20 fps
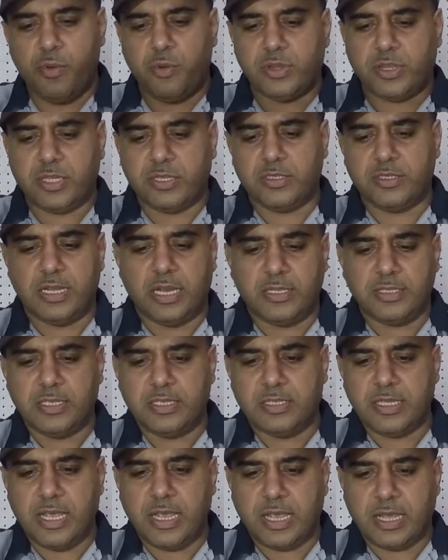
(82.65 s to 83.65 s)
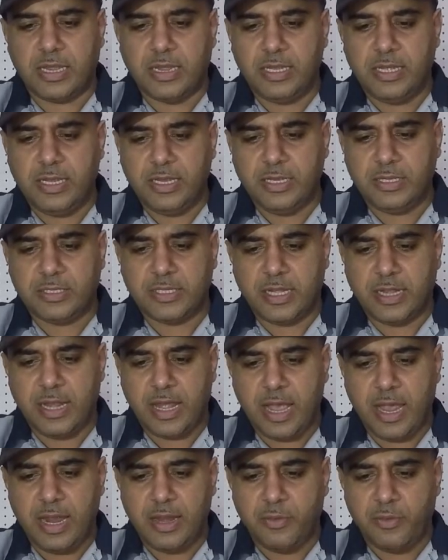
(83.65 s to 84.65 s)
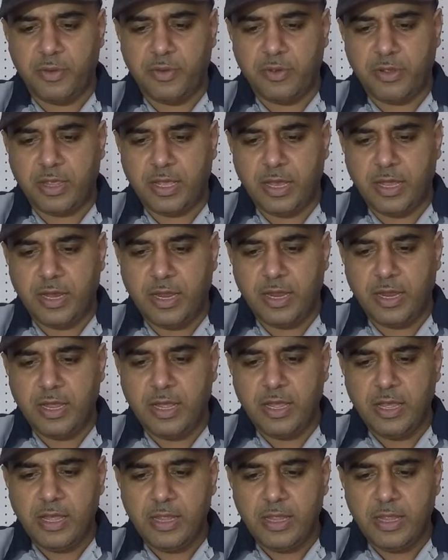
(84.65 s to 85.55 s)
What this does is it cleans the line when you cut it.